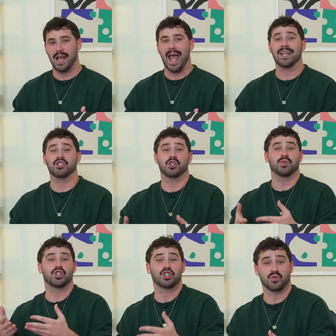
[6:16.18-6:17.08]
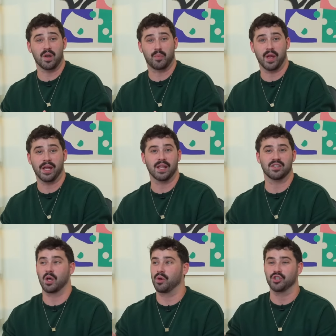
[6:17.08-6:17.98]
and she was stripping and
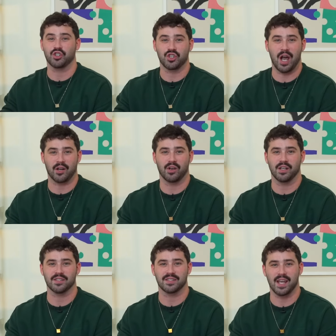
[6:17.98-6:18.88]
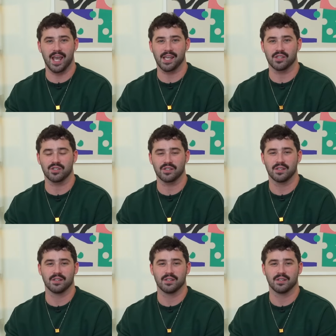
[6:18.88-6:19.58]
someone shot her on stage,